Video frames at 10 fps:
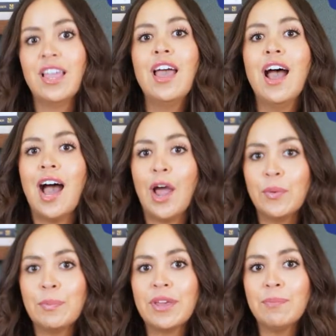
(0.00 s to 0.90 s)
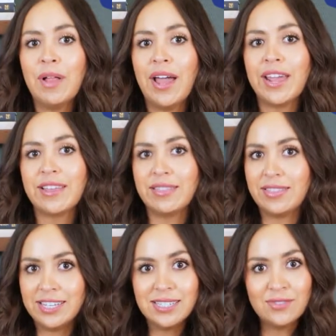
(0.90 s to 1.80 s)
I will be applying
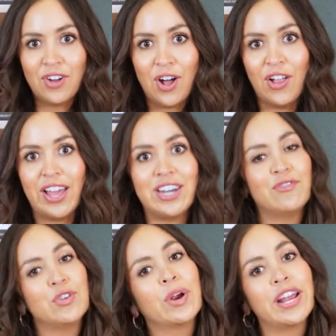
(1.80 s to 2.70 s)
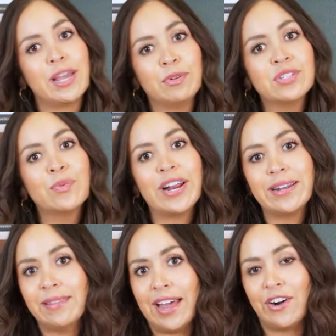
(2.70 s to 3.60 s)
this fall, and if you are able to write a
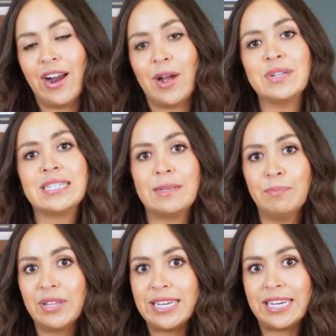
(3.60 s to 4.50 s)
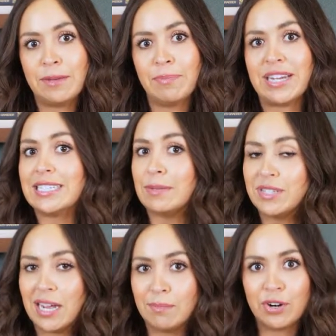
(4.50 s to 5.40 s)
letter, I would simply need it by
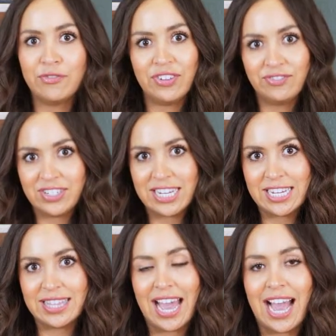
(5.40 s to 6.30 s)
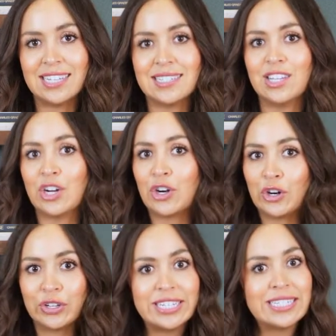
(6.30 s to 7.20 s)
September 15th, as the
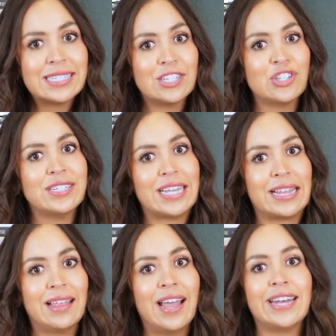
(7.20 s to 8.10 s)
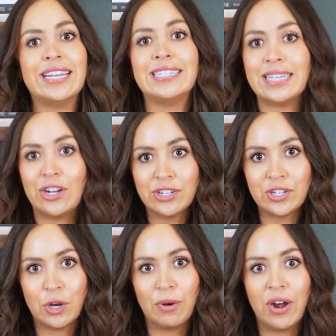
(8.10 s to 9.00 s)
early decision deadline is in
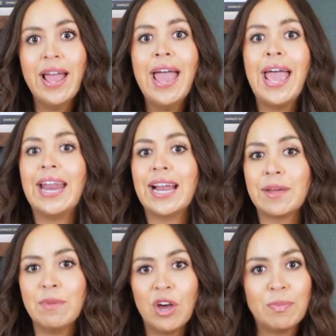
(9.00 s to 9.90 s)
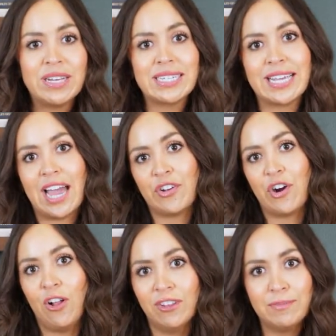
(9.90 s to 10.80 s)
October, and I am hoping to gather
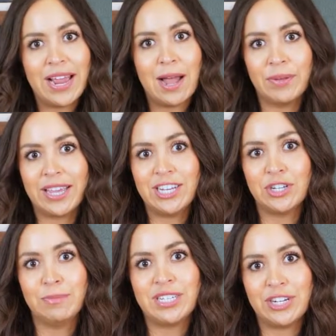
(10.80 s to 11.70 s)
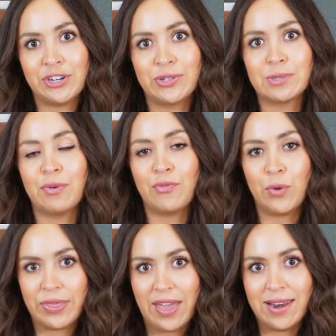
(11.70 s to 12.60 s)
all of my application materials before
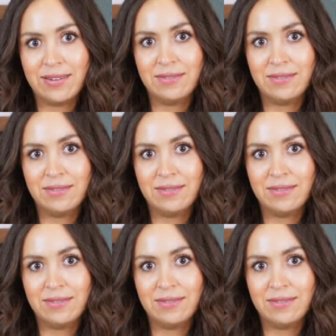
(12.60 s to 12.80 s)
then.